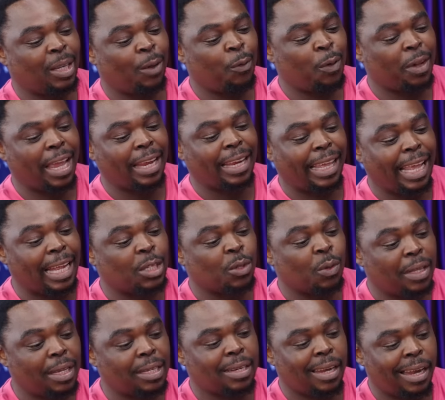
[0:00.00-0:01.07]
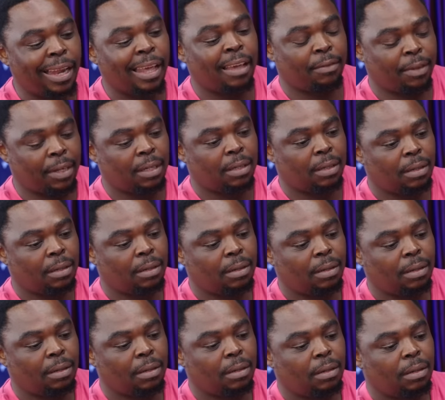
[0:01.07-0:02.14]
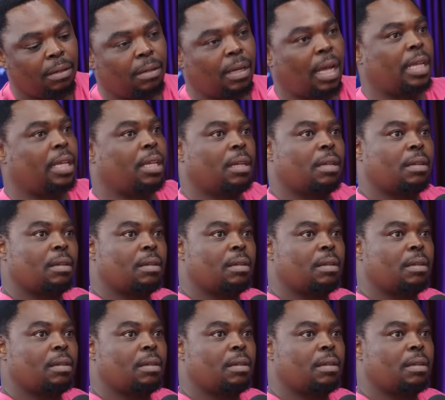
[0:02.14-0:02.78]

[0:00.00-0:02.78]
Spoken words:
If we can get to this level, I.